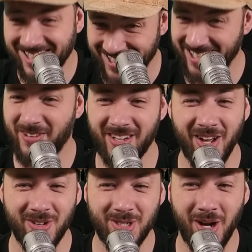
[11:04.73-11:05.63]
If you
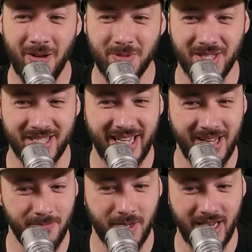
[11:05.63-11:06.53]
go into options,
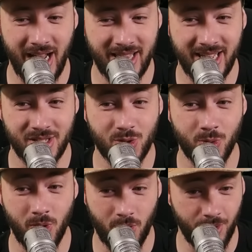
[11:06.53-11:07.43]
gameplay, and then
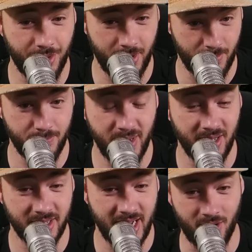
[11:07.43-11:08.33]
scroll all the middle
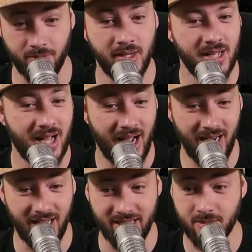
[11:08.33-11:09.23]
down,
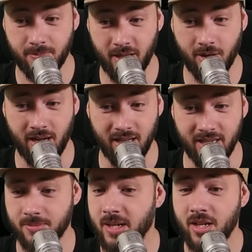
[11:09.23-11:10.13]
highlights, player
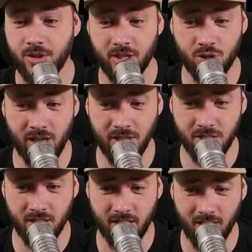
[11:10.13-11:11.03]
highlights, you can change
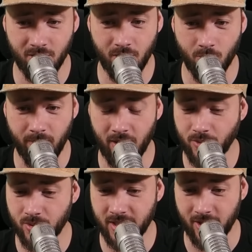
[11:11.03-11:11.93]
the color around
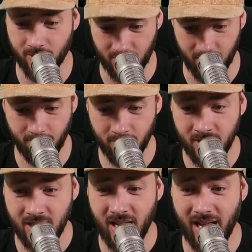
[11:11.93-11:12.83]
your character.
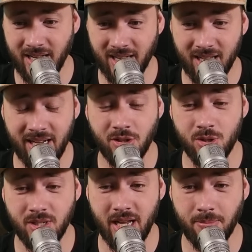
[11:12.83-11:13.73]
And I like to
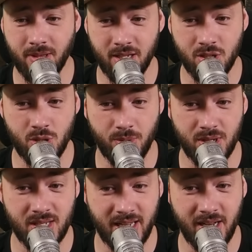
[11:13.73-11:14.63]
adapt this to the
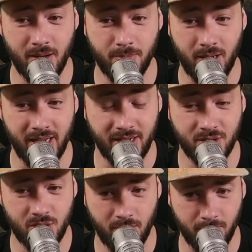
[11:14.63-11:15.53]
skin I'm playing.
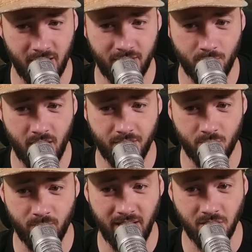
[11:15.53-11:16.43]
So I'm playing rather
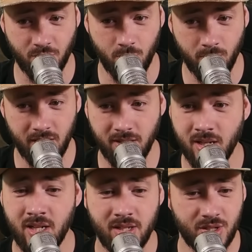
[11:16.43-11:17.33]
red golden.
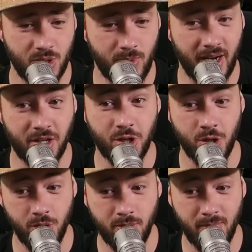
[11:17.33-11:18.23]
So I
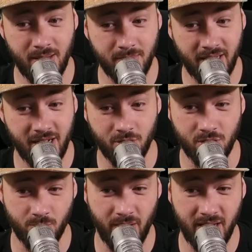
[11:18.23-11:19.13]
could make my
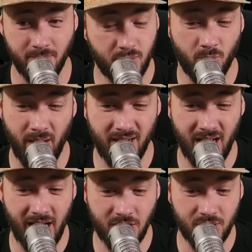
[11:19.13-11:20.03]
character red, but red
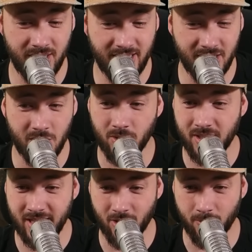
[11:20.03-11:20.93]
actually does look
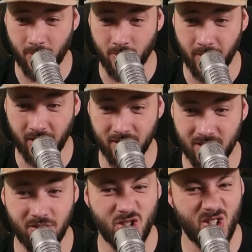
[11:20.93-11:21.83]
terrible because
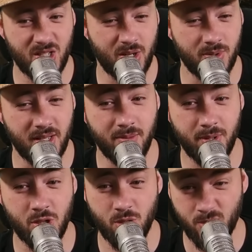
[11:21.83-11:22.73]
it just goes a little
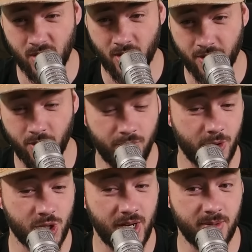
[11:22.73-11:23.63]
bit too dark and
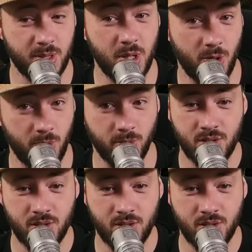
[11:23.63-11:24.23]
overshadows the gold.